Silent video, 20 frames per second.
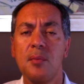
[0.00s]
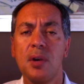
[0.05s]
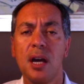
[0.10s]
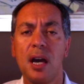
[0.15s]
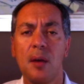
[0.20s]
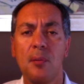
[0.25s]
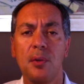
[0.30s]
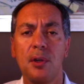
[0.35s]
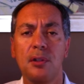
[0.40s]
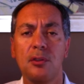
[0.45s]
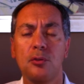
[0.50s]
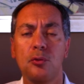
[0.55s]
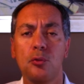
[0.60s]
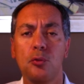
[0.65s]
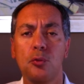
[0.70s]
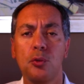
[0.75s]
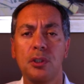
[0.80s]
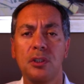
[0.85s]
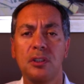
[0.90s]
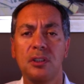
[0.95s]
happened
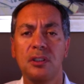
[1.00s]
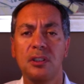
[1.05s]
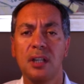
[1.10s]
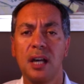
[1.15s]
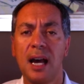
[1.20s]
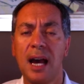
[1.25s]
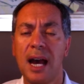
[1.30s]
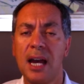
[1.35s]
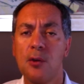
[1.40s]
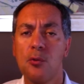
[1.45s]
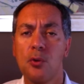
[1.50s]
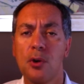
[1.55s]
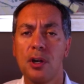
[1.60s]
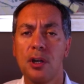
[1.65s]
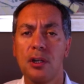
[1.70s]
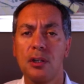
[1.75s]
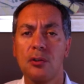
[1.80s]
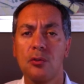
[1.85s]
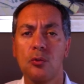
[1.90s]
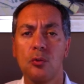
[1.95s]
with the
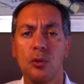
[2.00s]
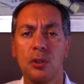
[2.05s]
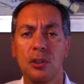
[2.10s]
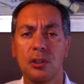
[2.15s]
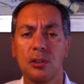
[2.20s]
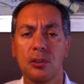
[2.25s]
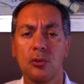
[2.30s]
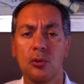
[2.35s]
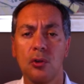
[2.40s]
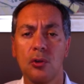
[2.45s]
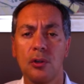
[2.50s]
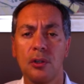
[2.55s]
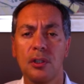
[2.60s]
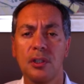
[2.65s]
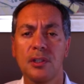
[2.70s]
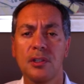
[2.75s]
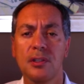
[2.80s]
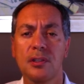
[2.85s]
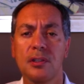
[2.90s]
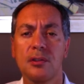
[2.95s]
IUA World
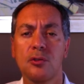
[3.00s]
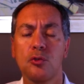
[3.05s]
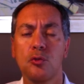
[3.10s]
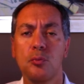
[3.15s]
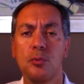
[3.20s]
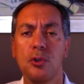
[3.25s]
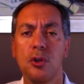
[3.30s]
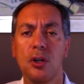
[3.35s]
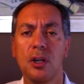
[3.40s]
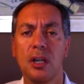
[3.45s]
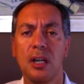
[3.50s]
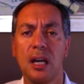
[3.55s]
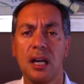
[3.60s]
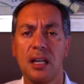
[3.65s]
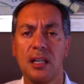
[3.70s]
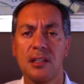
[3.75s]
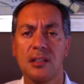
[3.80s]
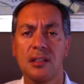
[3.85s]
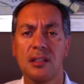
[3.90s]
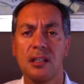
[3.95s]
Congress to be
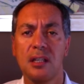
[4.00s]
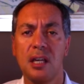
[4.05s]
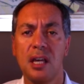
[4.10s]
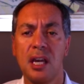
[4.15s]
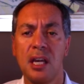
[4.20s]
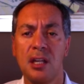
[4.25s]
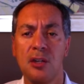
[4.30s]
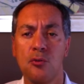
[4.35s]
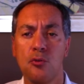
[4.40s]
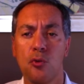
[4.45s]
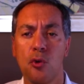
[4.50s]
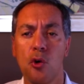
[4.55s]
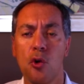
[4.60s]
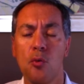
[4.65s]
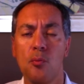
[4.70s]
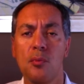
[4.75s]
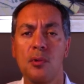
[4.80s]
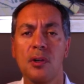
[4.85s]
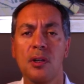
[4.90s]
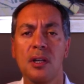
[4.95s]
organized in
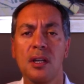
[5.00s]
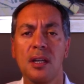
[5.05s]
Rome